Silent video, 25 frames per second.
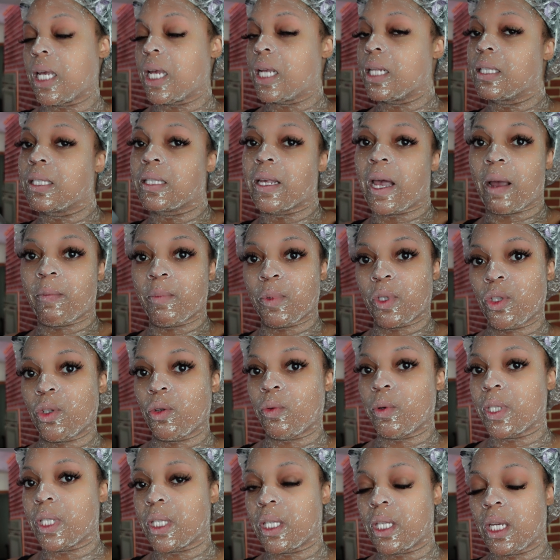enzymes do
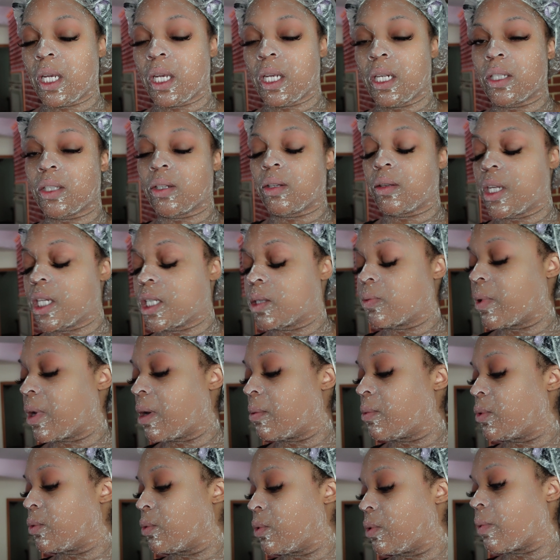its thing. So that's what
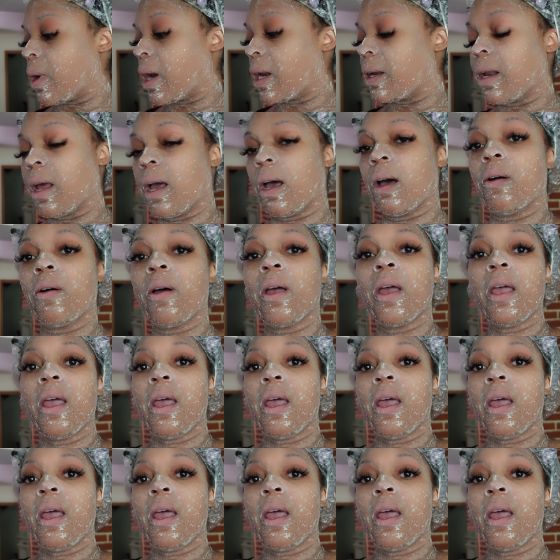I'm doing right now.